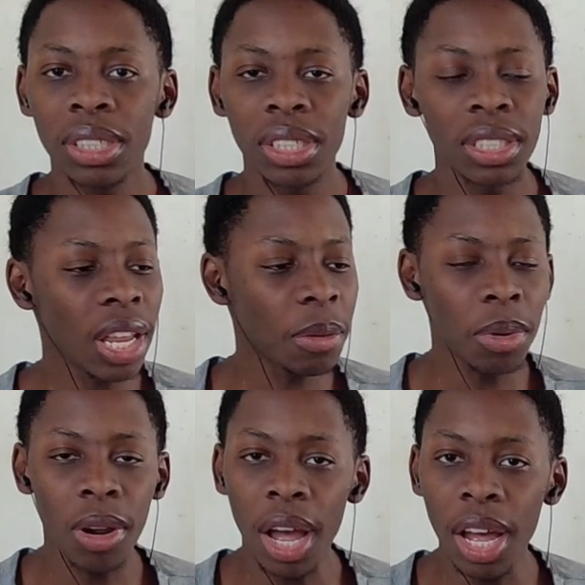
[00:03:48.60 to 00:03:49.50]
It's like,
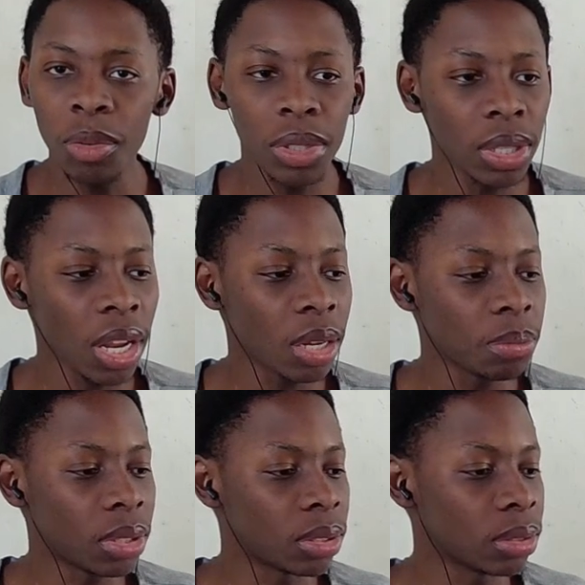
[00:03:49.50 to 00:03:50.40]
bro, I, we, like,
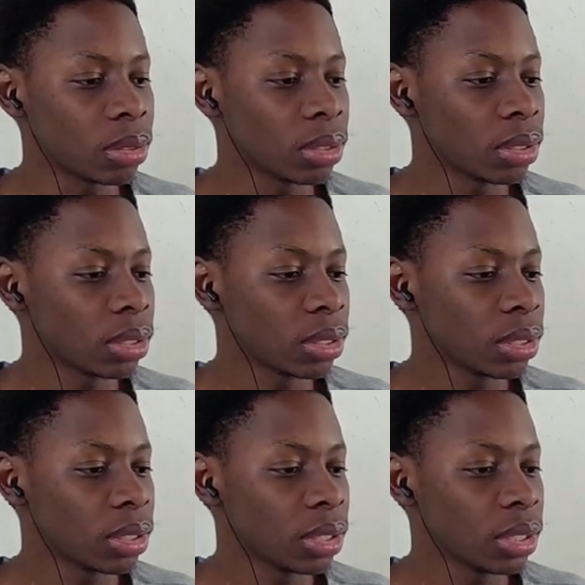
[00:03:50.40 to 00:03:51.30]
bro,
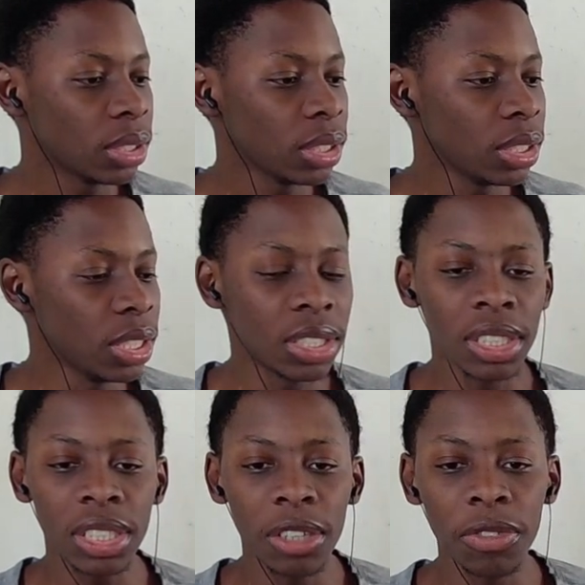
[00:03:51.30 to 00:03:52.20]
it's a
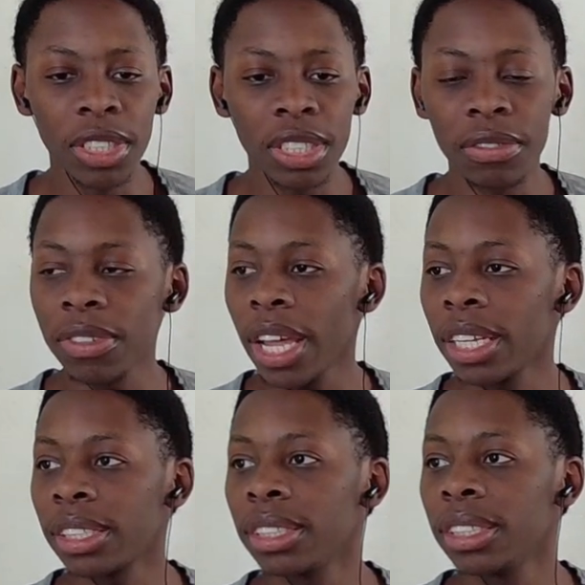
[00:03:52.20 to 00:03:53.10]
difference if
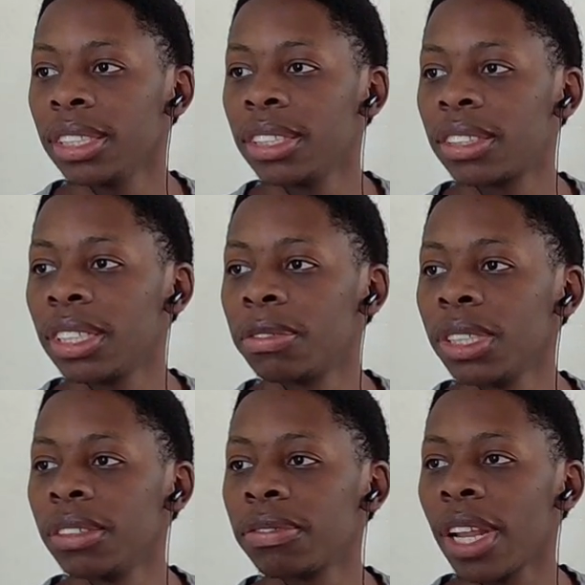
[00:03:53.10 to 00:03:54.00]
like it's
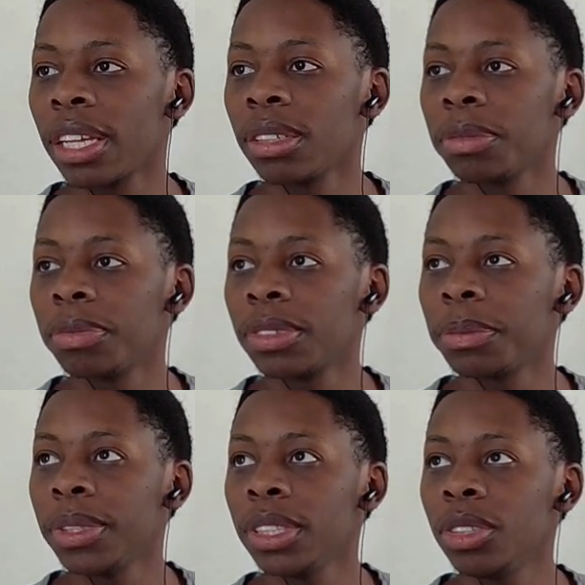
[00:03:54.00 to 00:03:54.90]
different if like for
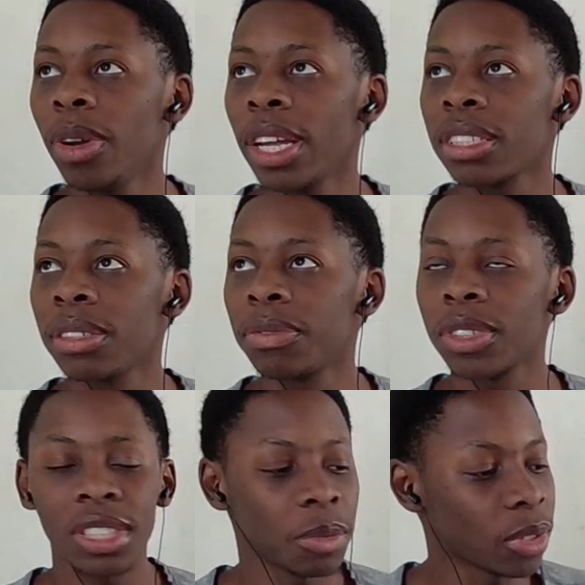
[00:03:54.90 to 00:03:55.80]
me you asking for
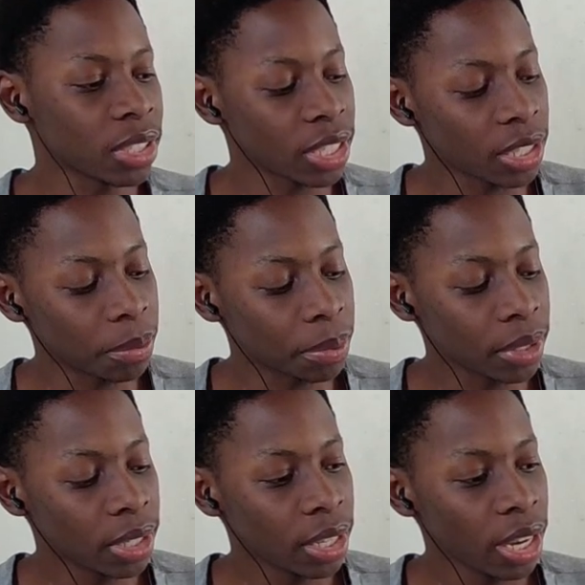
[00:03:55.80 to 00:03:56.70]
someone's help
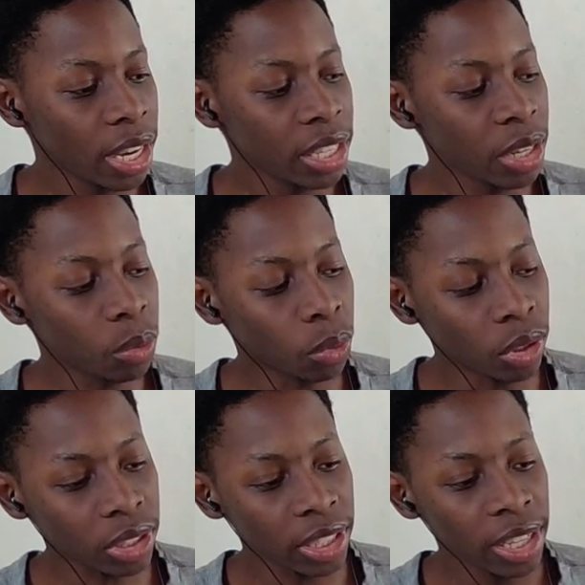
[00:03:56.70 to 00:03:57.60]
and they
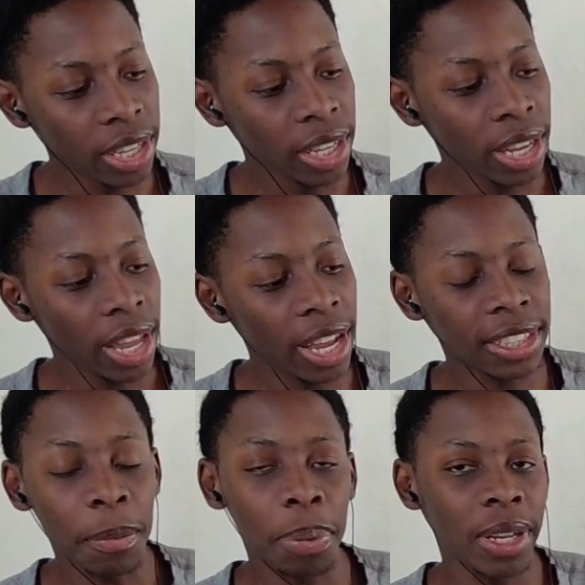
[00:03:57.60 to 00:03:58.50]
worked at
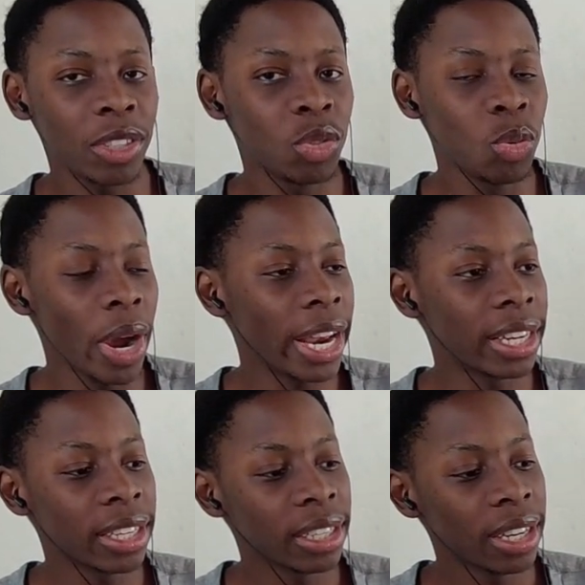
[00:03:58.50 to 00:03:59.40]
the place you
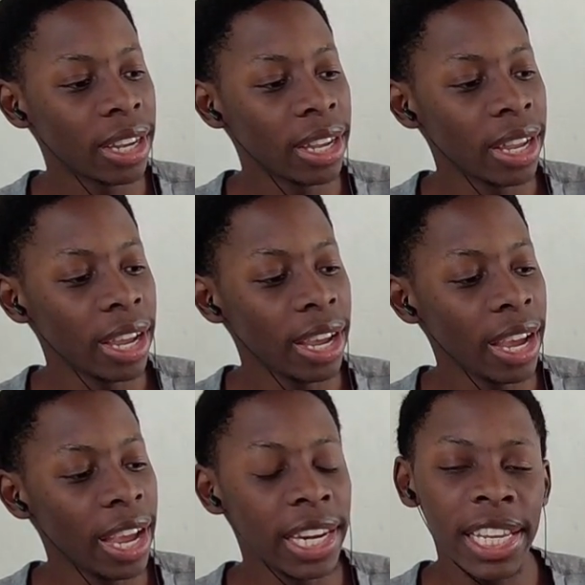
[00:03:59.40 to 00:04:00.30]
at
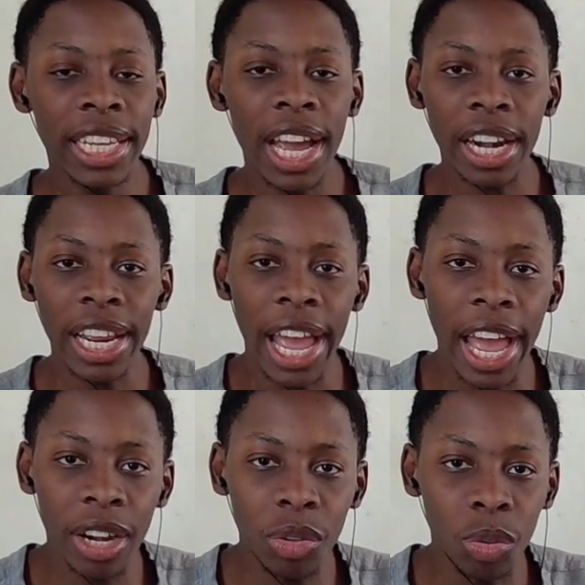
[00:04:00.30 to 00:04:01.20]
and they got an
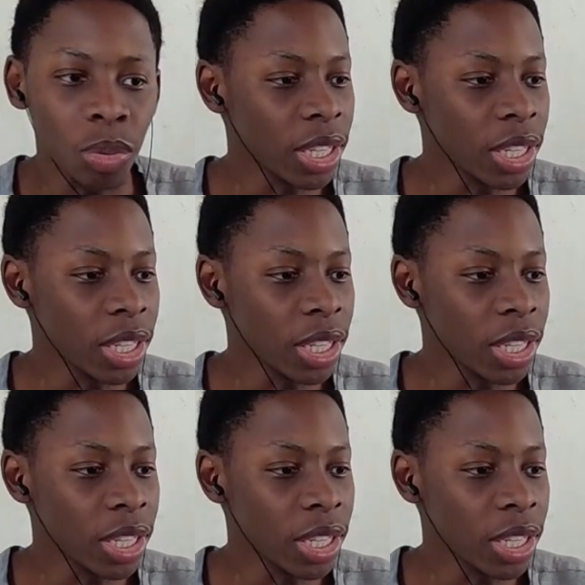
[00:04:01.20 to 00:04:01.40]
attitude.